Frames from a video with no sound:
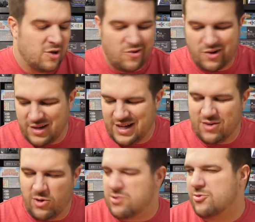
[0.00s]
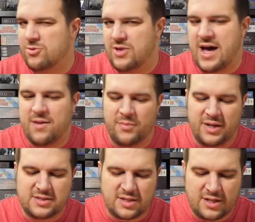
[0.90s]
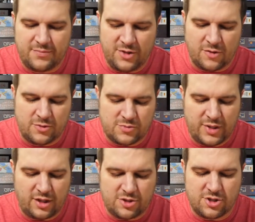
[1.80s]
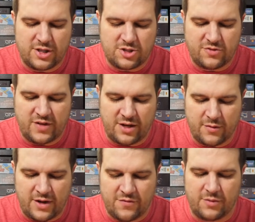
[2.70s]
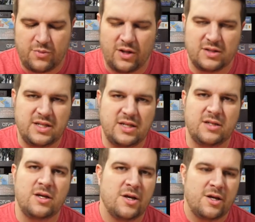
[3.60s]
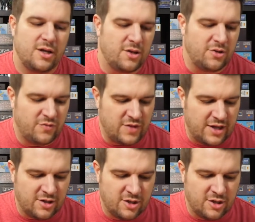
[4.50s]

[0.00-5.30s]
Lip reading: We already kind of went through that, but just making sure that you've got everything plugged in and you've got